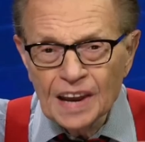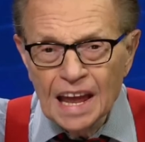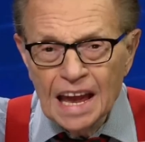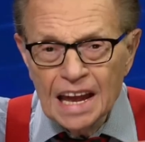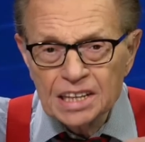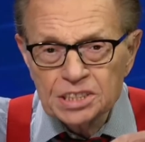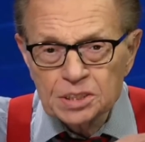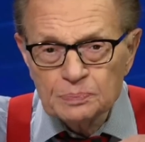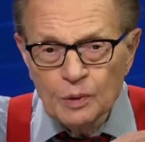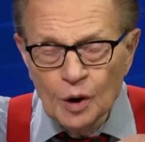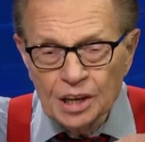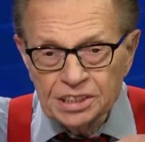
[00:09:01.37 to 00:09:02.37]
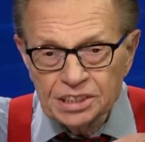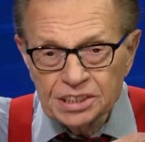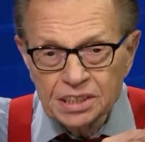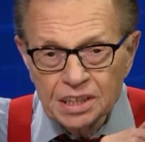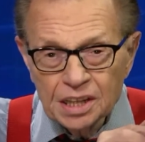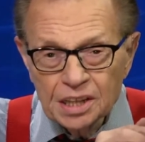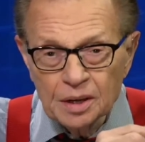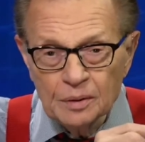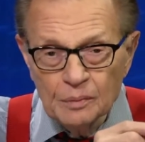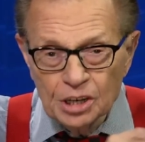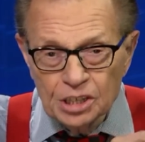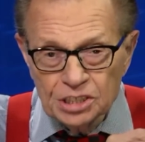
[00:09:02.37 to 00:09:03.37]
Flashpoints The
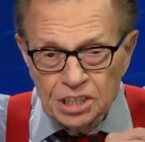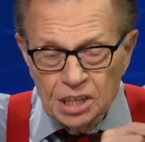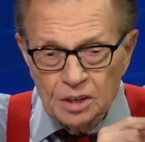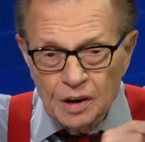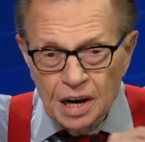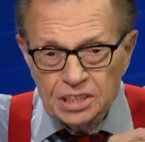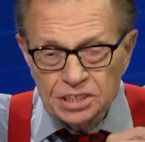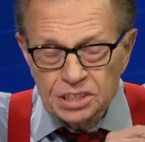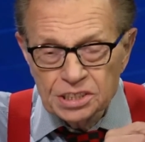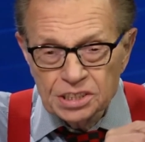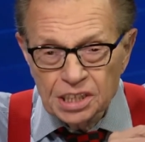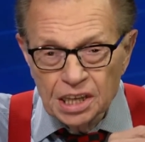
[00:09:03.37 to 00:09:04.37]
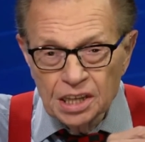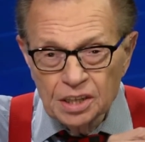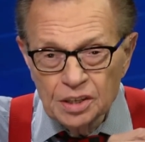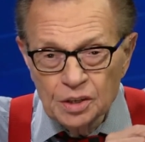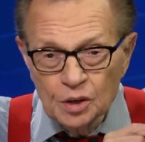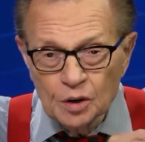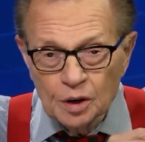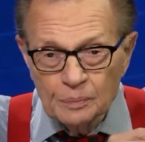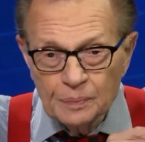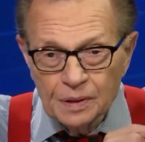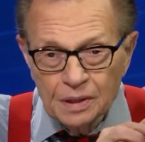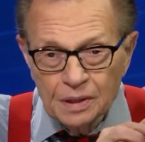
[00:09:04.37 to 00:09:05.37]
Emerging Crisis in Europe.